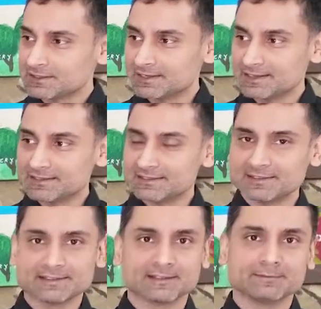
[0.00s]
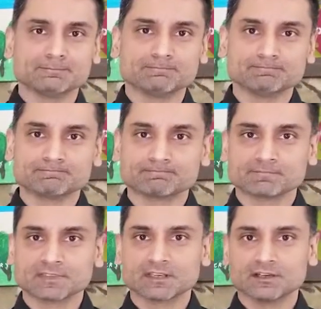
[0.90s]
and
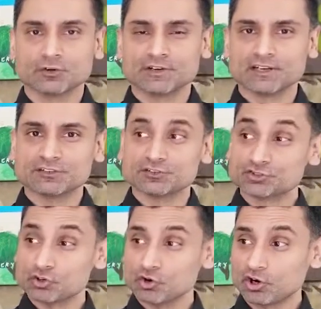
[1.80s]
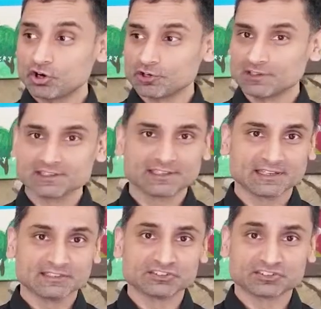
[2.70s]
go down to show all
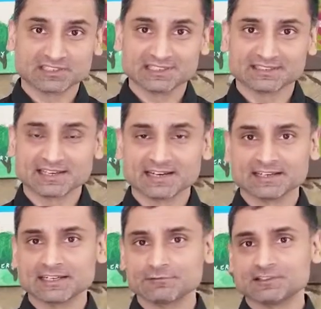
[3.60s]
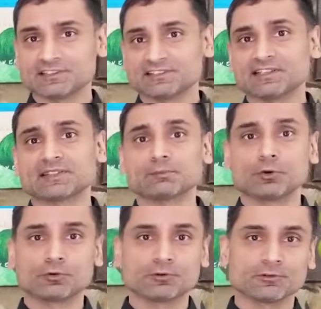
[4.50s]
and just click that, and everything that the
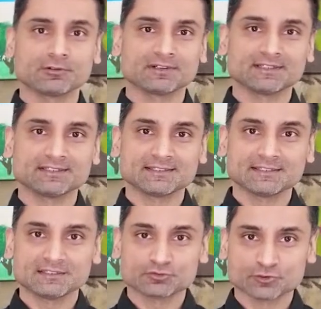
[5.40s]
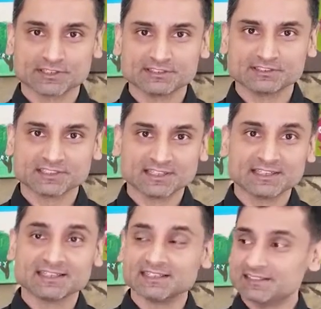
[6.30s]
broker trades
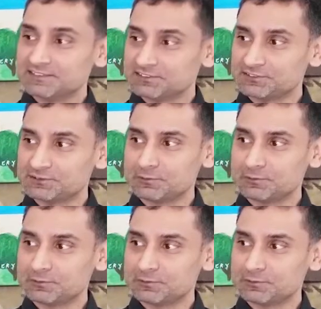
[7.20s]
is